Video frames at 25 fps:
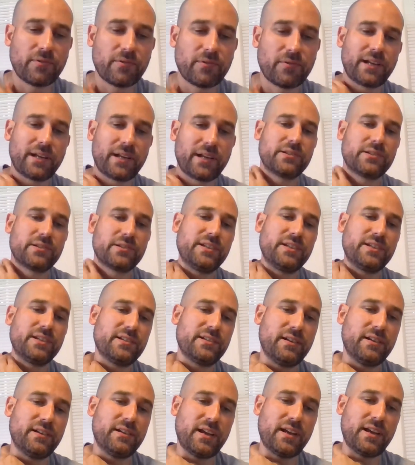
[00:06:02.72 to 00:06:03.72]
the regular
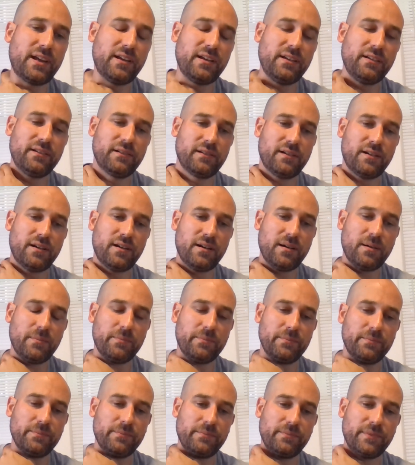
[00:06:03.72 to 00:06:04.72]
season,
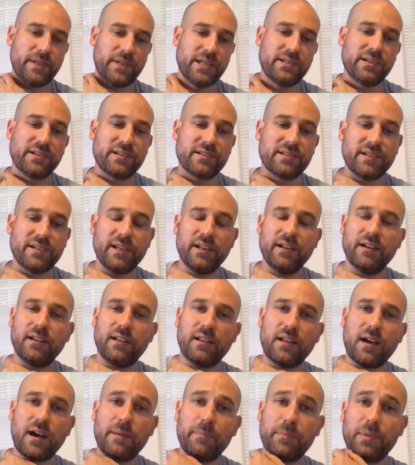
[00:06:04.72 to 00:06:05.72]
they succeeded
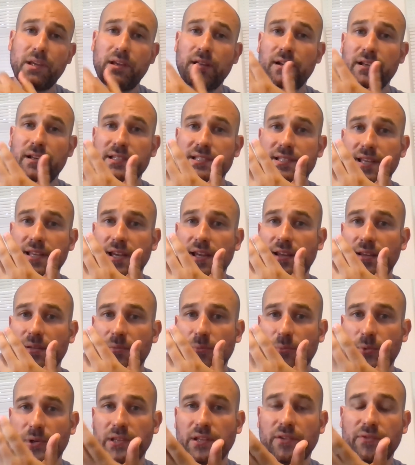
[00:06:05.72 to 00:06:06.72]
a lot because
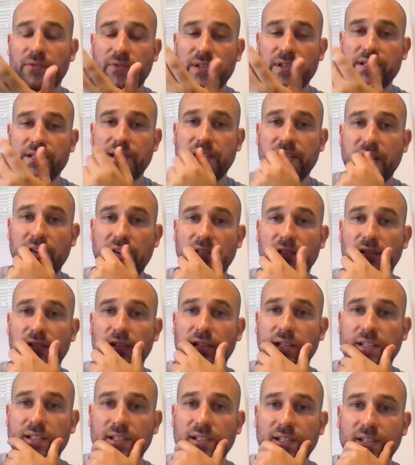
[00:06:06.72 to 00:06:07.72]
they, with their
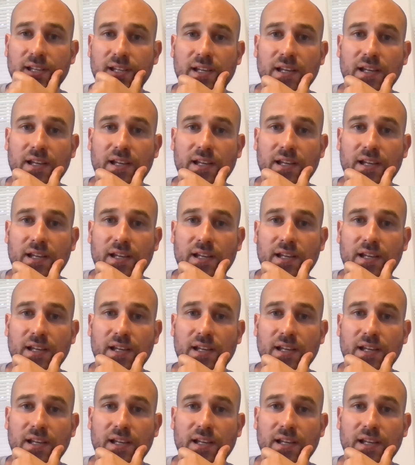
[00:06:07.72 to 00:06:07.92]
physicality,